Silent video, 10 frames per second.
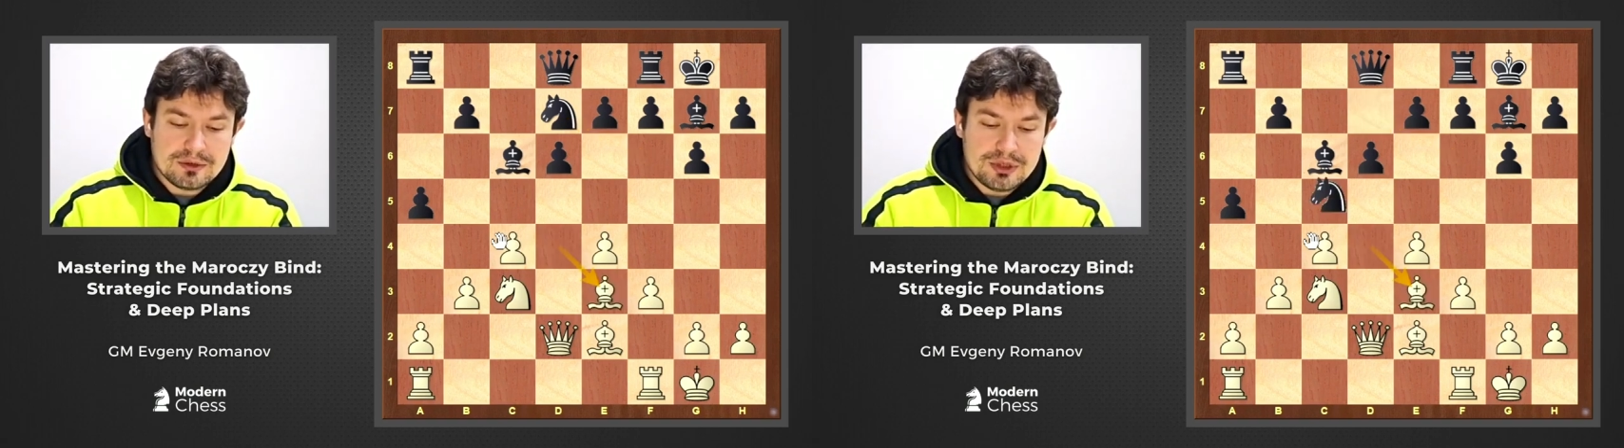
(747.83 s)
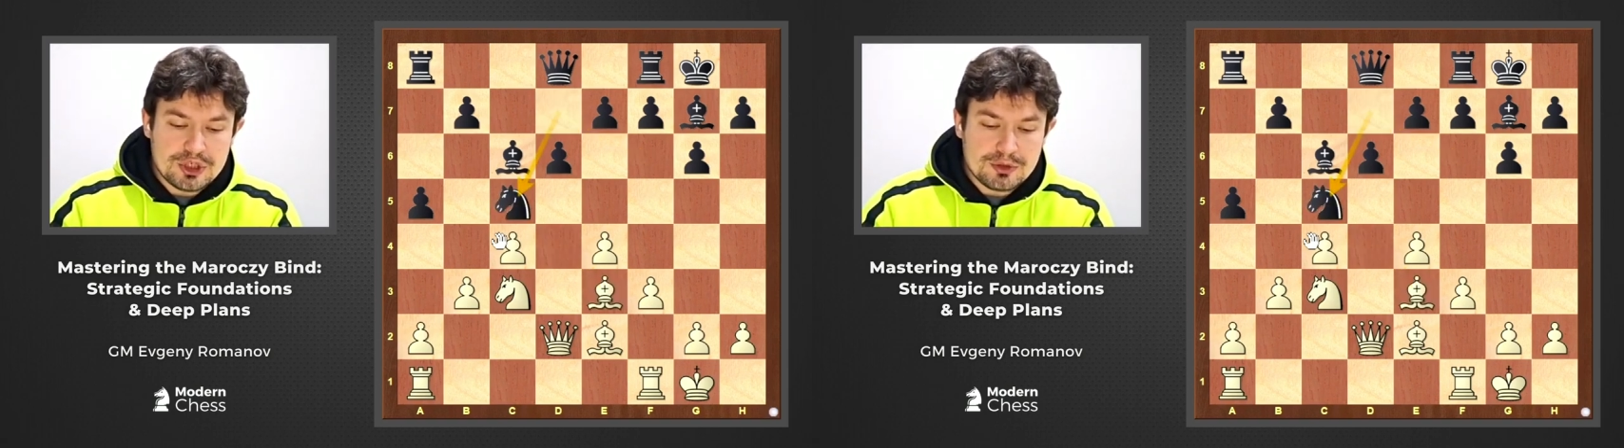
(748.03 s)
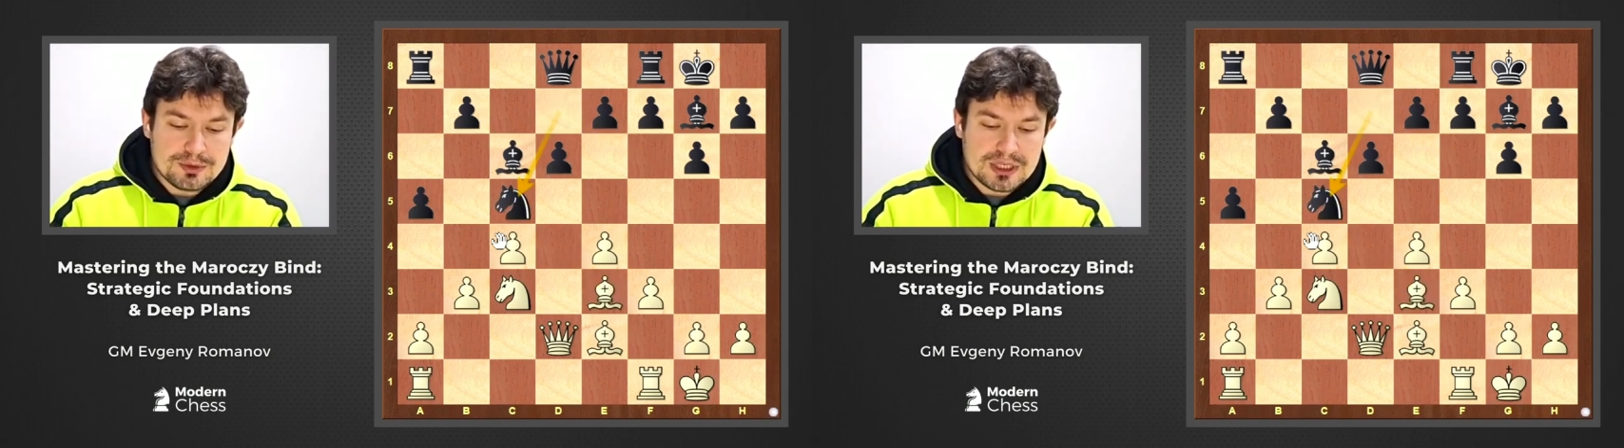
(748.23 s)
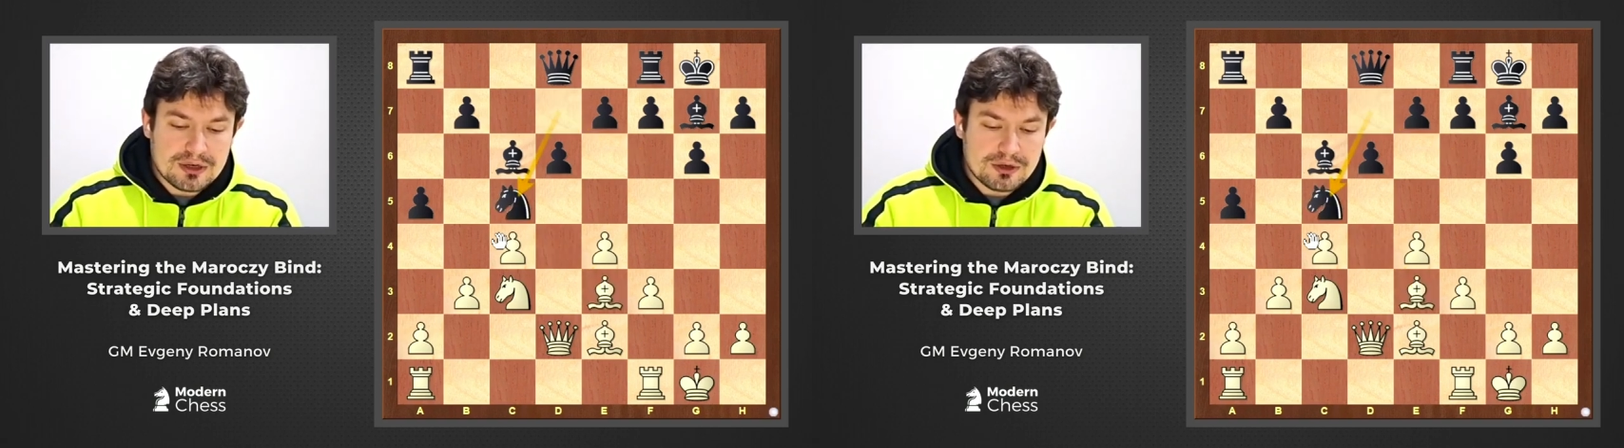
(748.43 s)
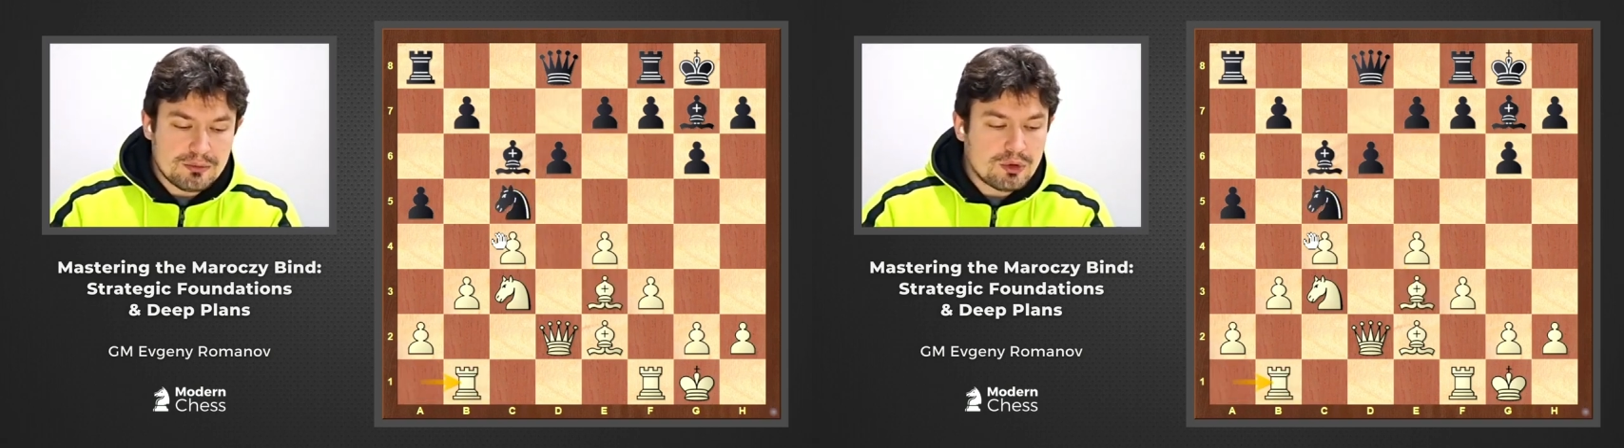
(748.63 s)
bishops are
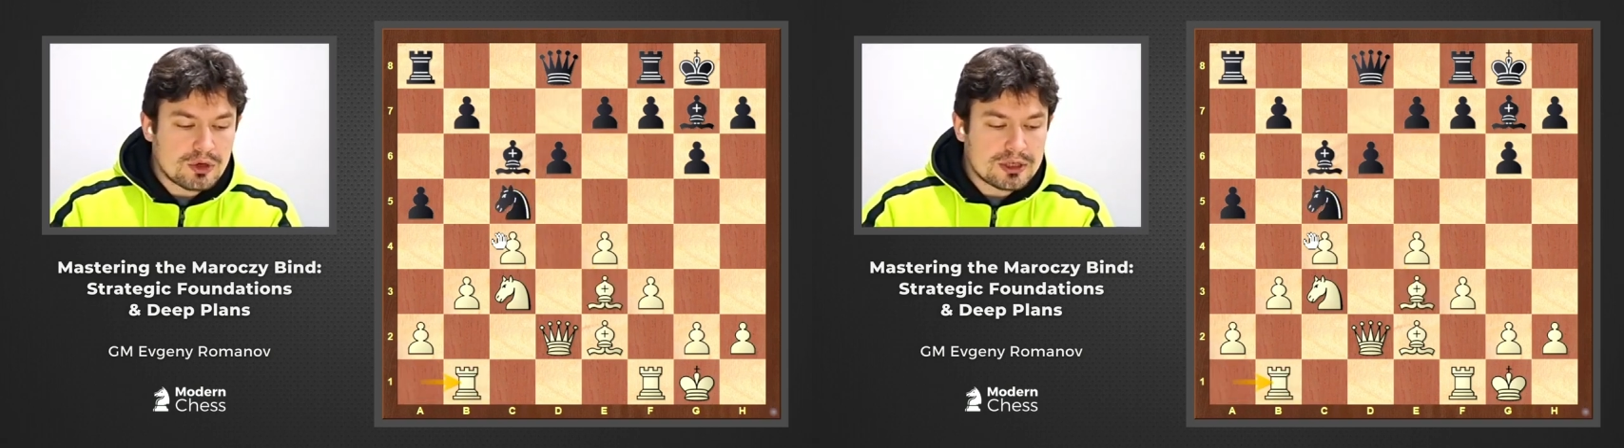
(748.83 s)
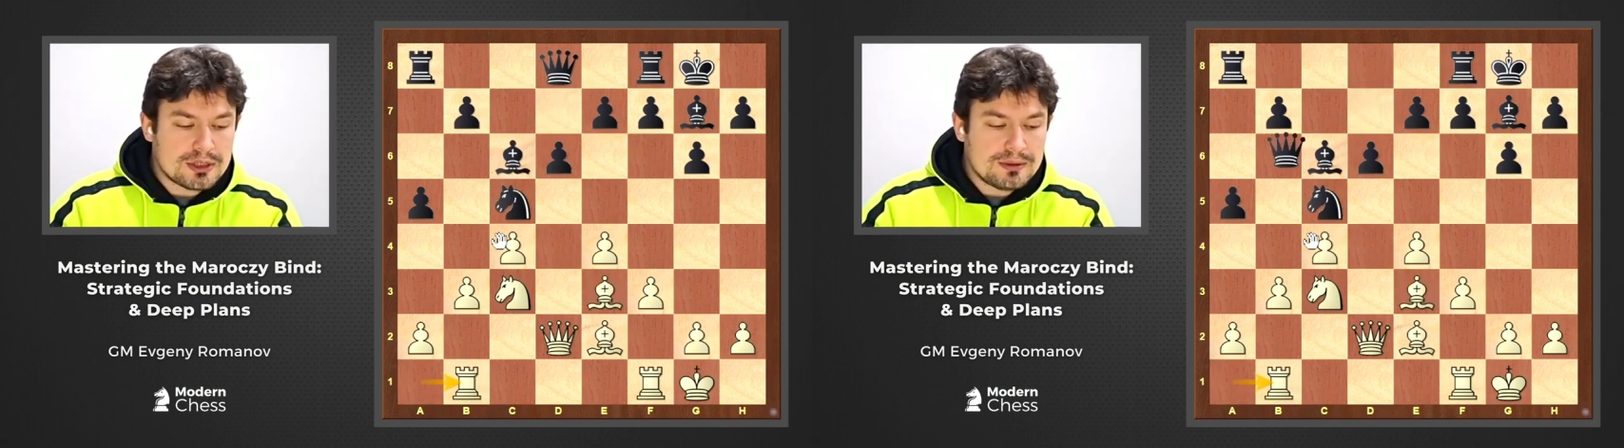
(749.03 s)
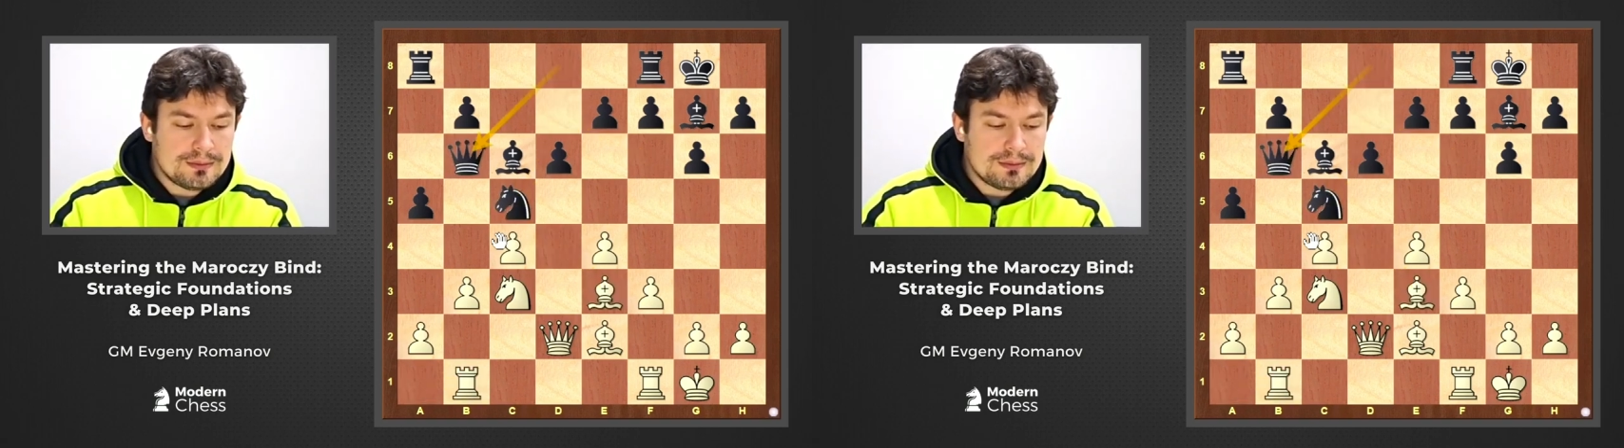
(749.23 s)
on board.